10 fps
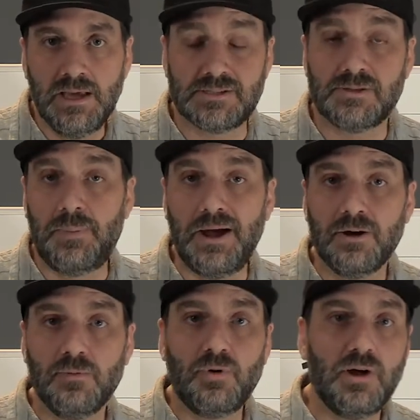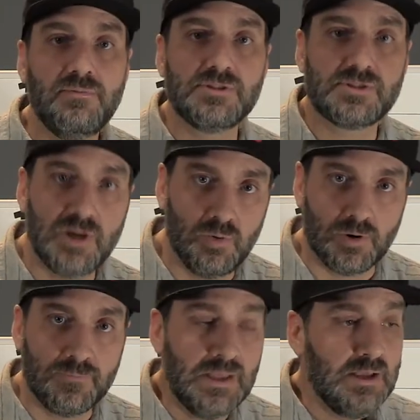It's the parable of the
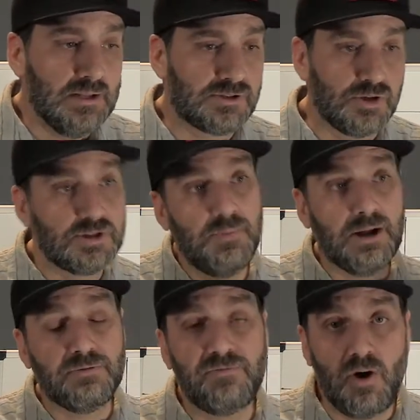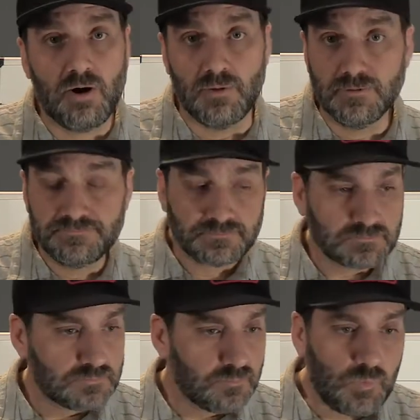sower. And so it's about a farmer
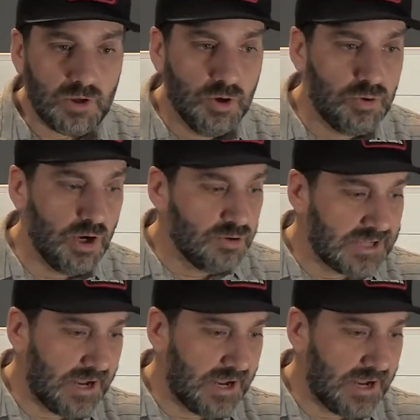who goes